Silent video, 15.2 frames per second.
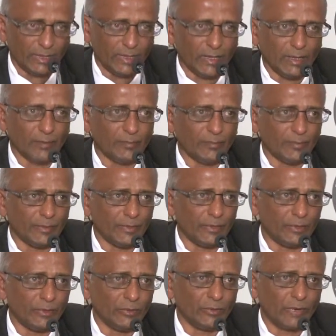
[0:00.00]

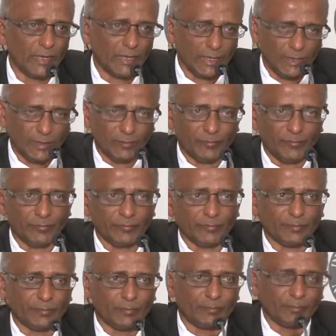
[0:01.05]
You get a
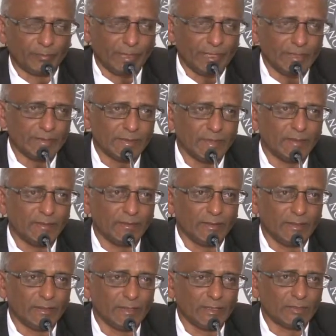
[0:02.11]
pretty certain
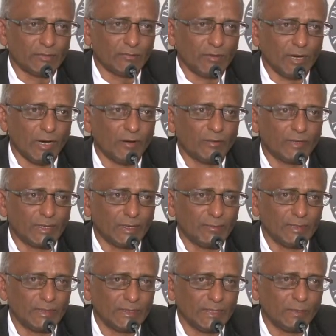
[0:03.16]
reason as to how the
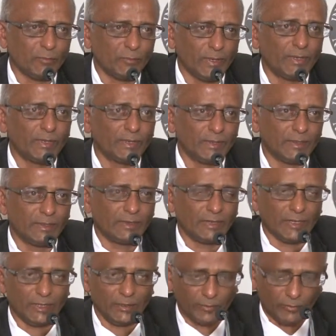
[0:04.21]
commissioner will
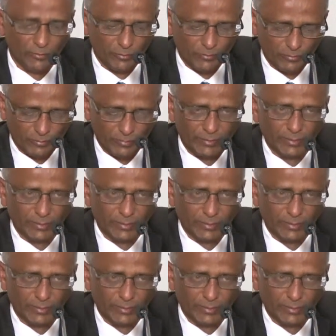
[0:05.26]
treat your